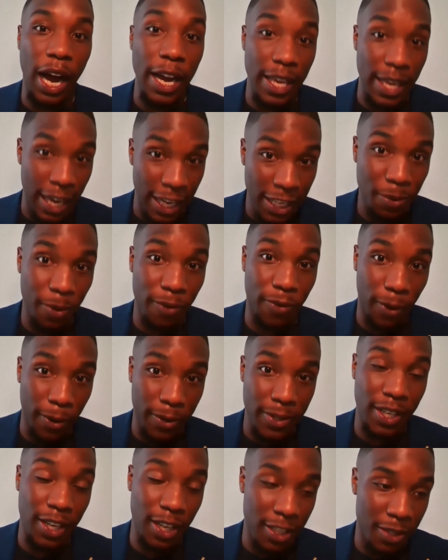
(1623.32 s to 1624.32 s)
yes, we're
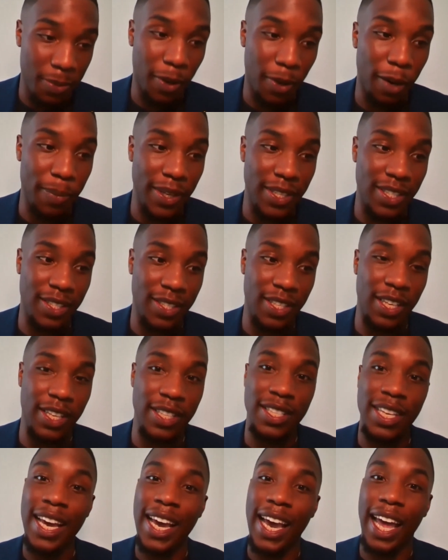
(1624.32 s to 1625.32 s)
focusing on small businesses,